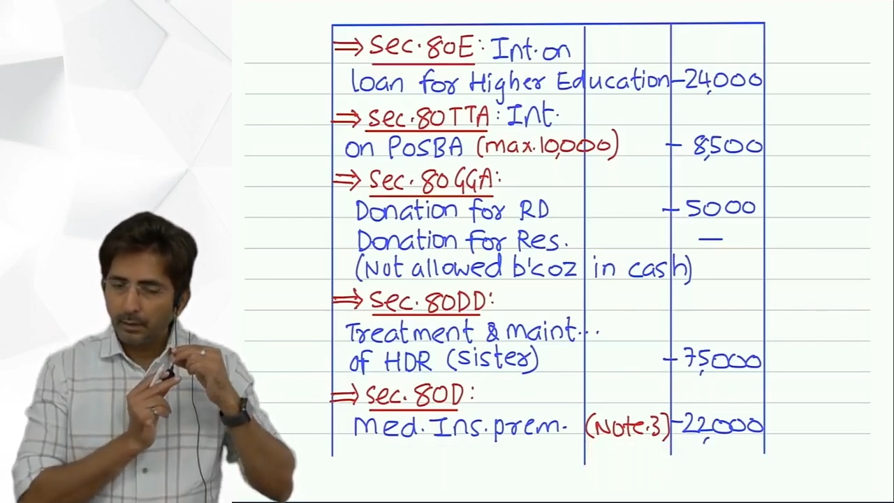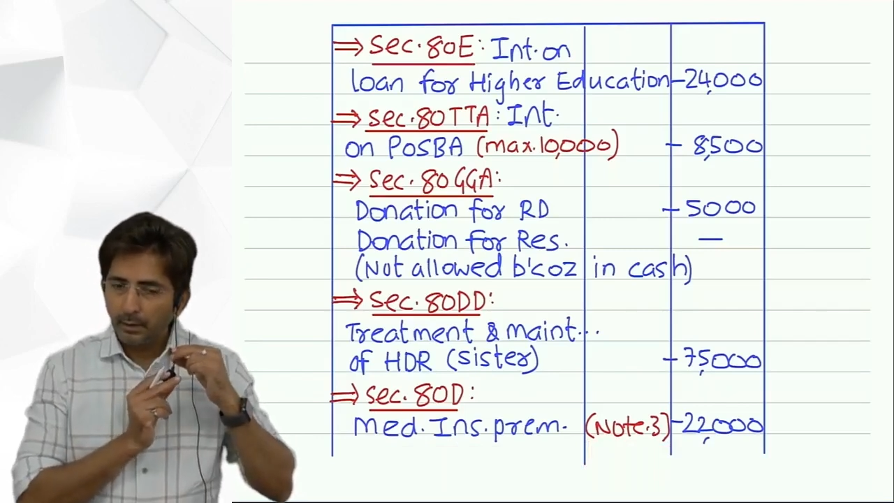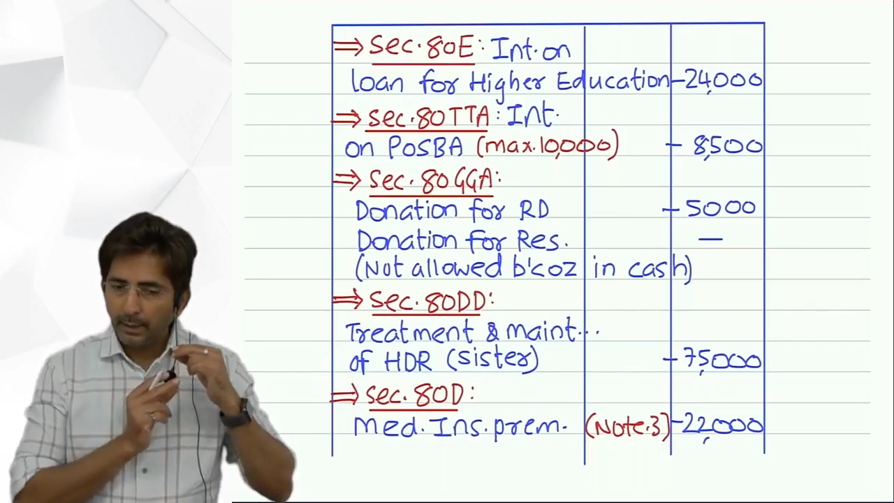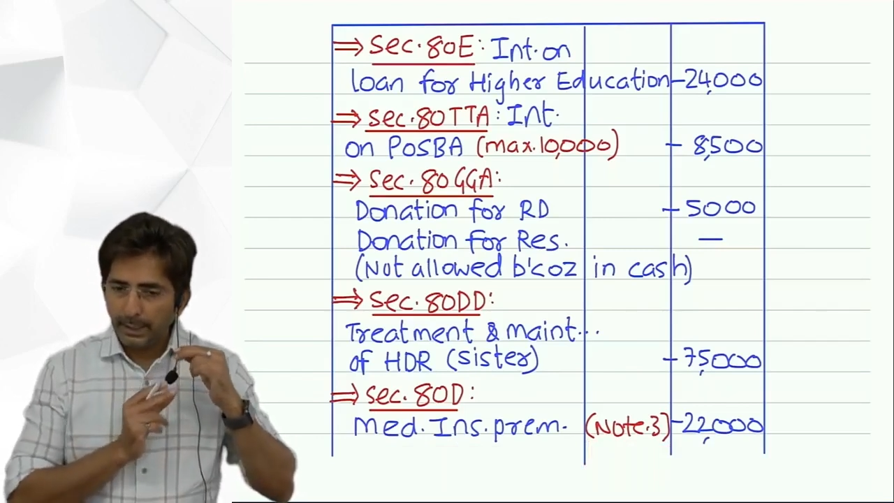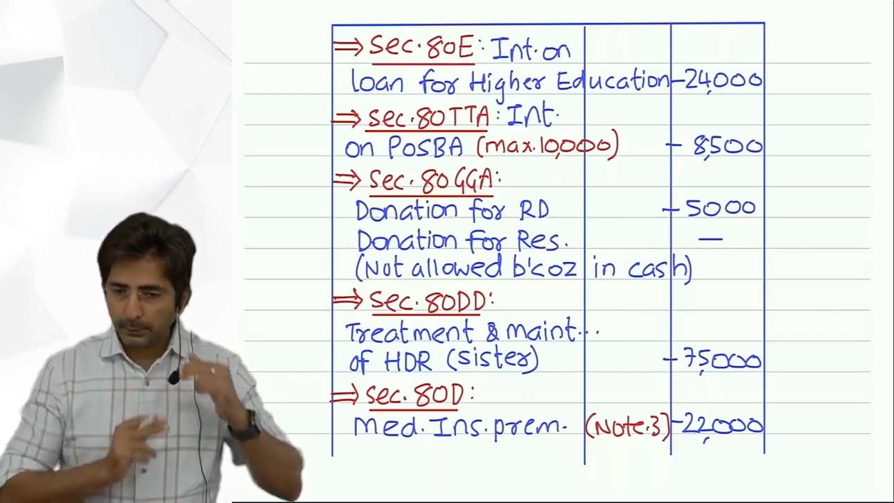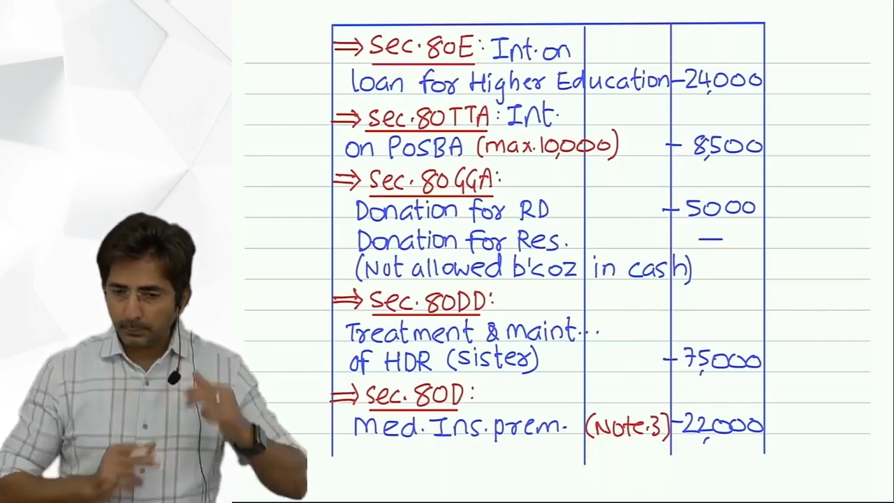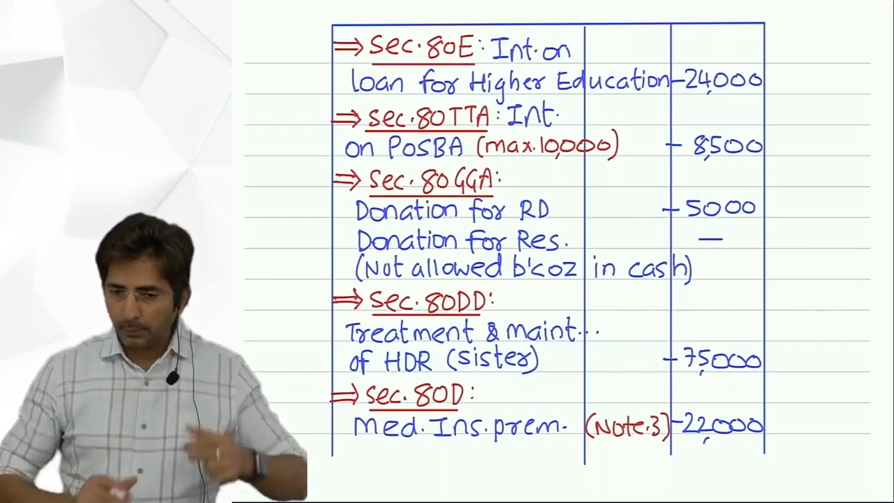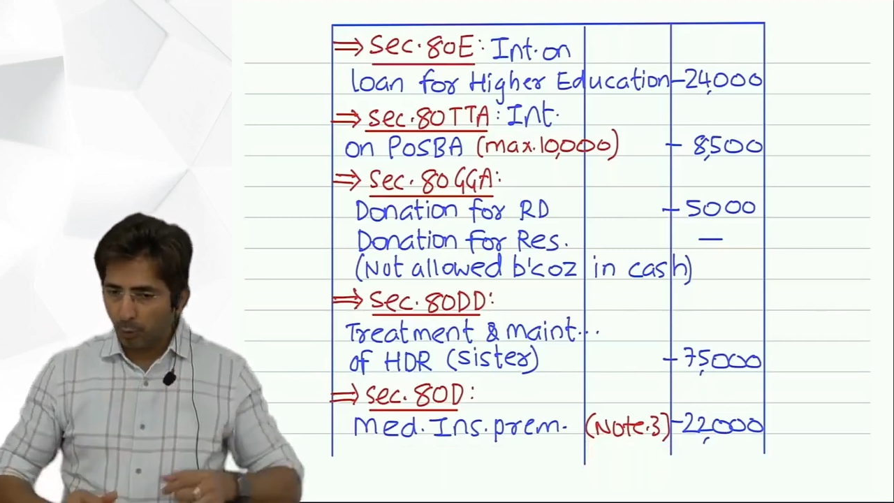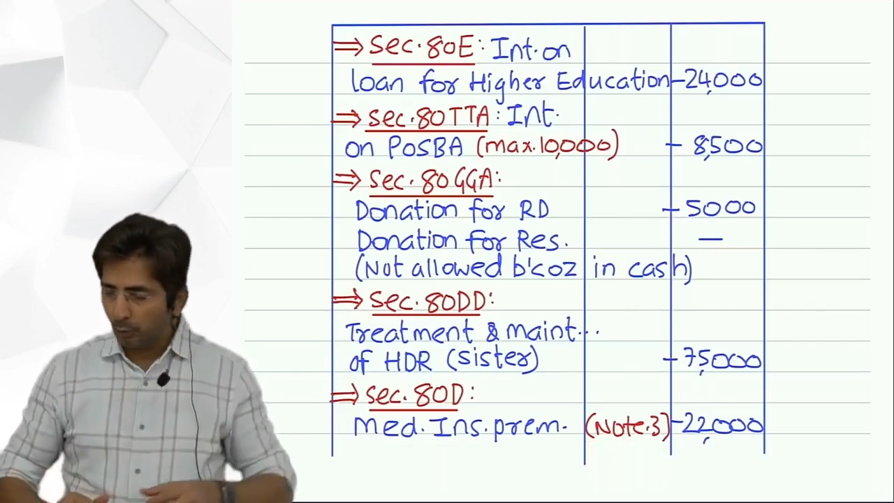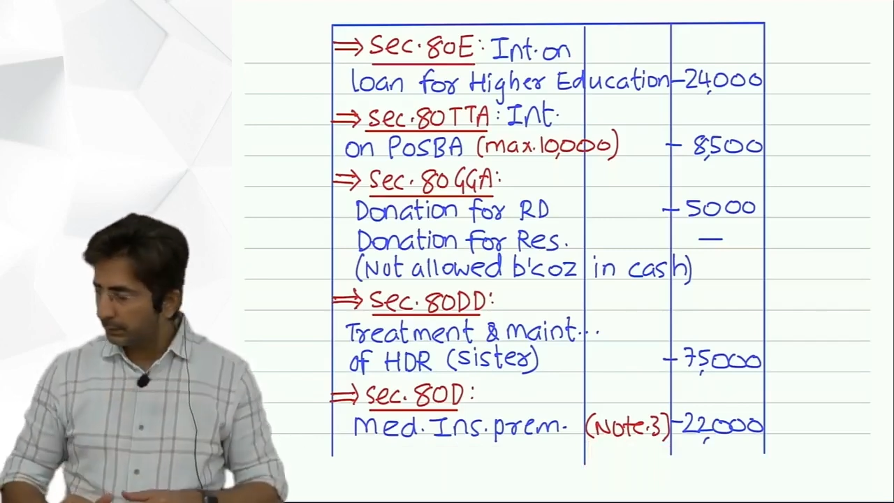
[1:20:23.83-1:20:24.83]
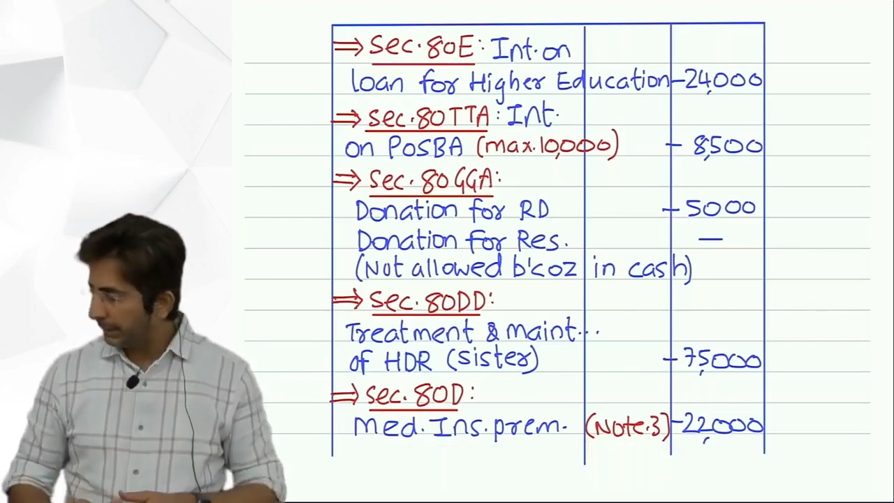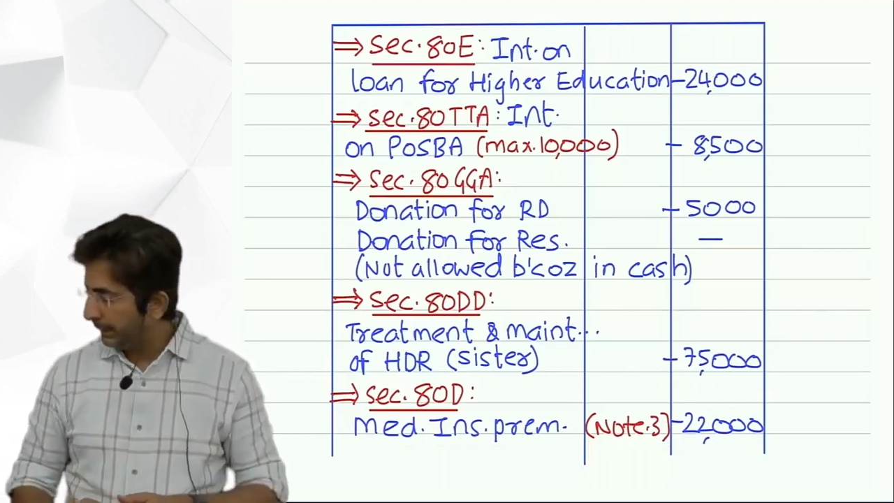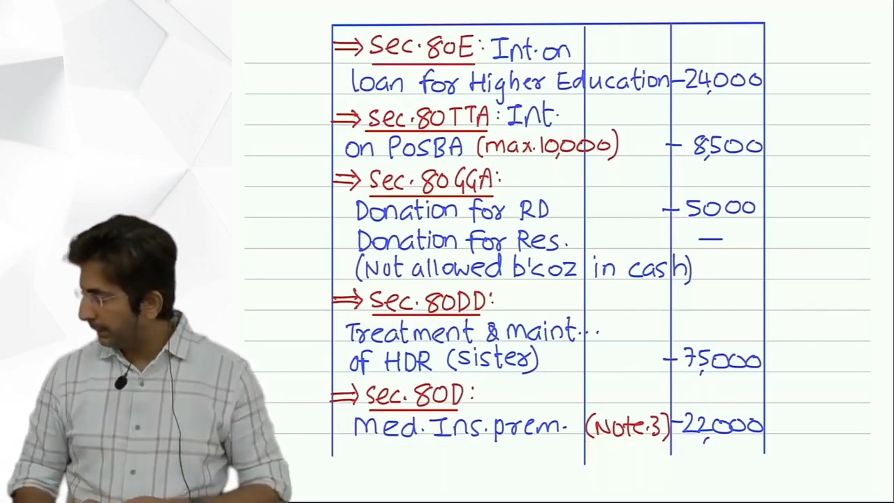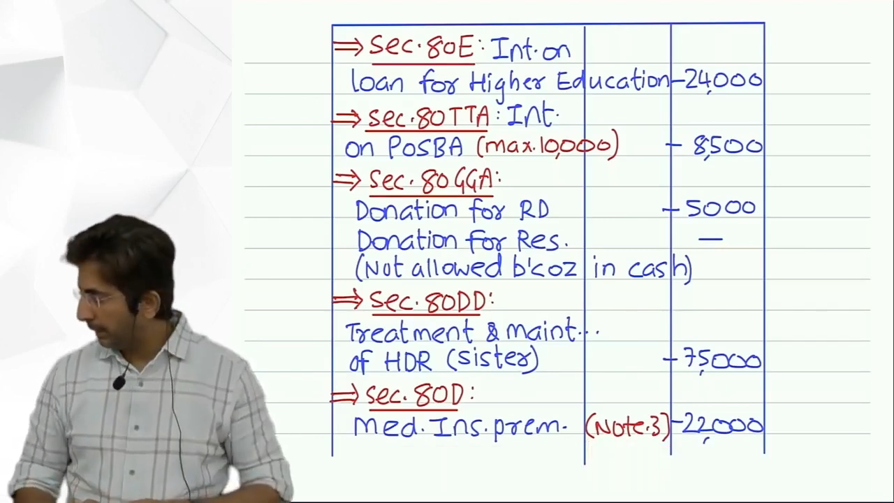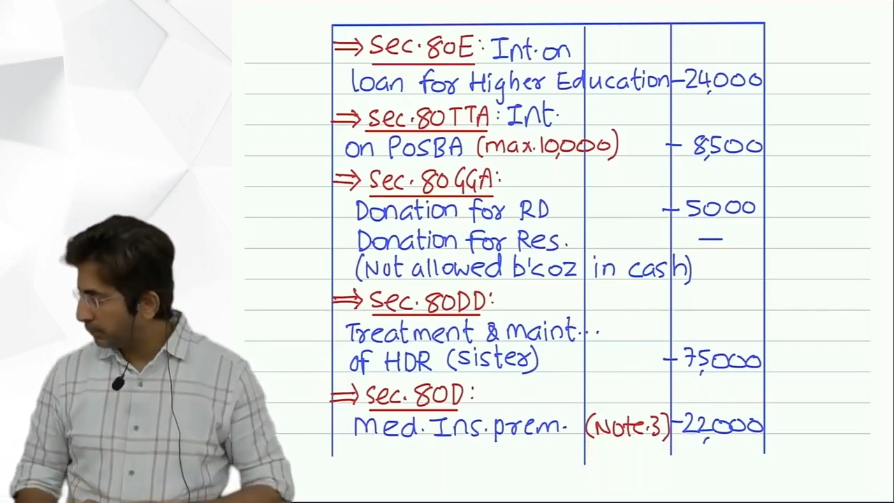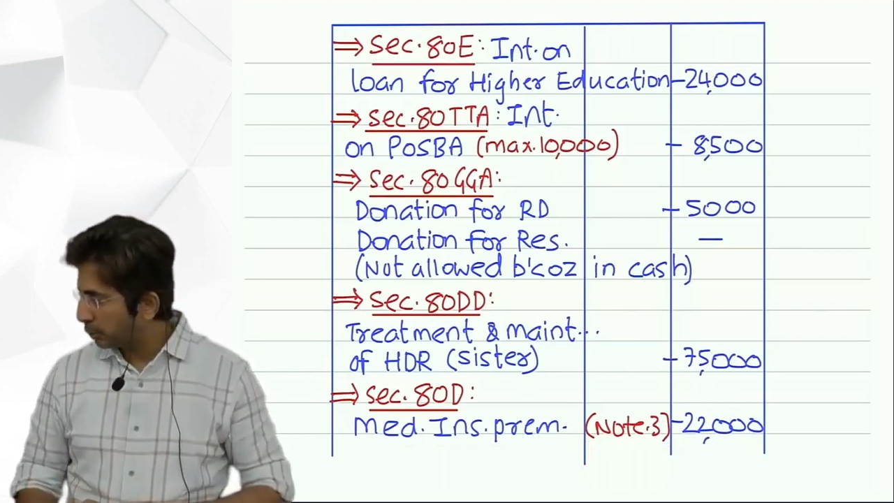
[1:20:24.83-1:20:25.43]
As per note 3, it comes